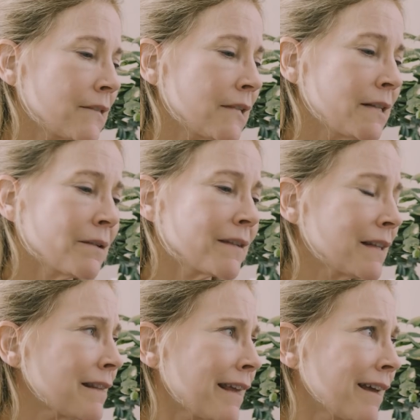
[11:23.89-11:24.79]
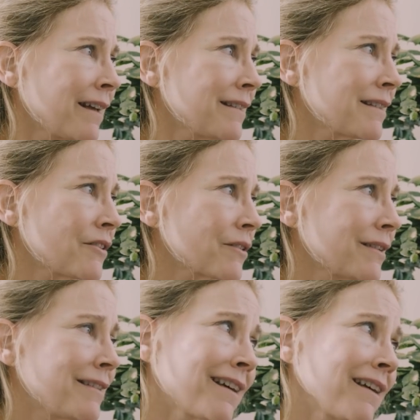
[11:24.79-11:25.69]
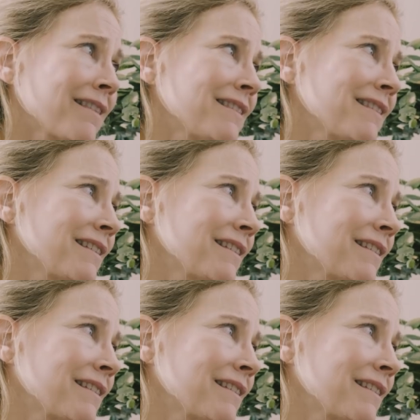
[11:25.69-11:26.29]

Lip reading: I don't think they had such good deaths.